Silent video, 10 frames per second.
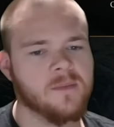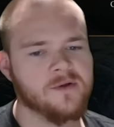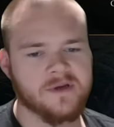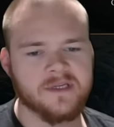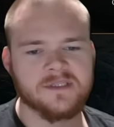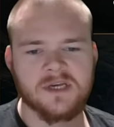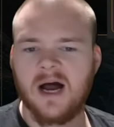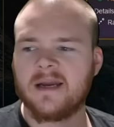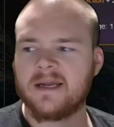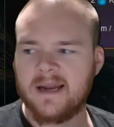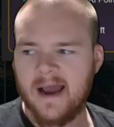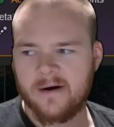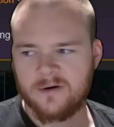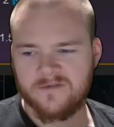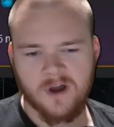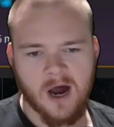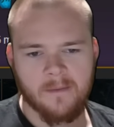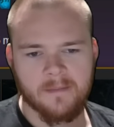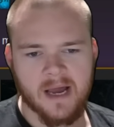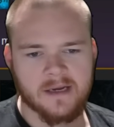both inside and out of
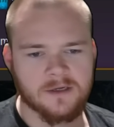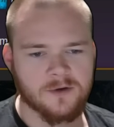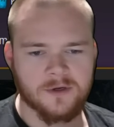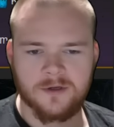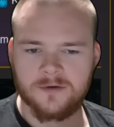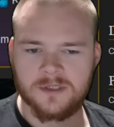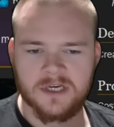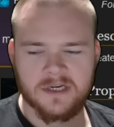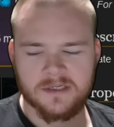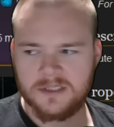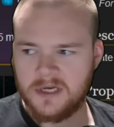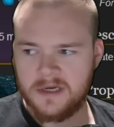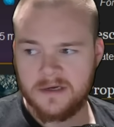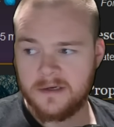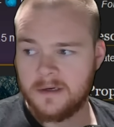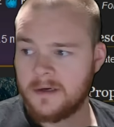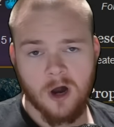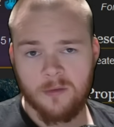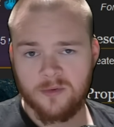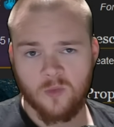combat. You can use these in
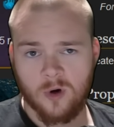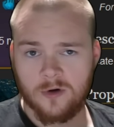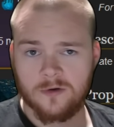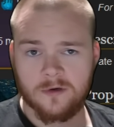open world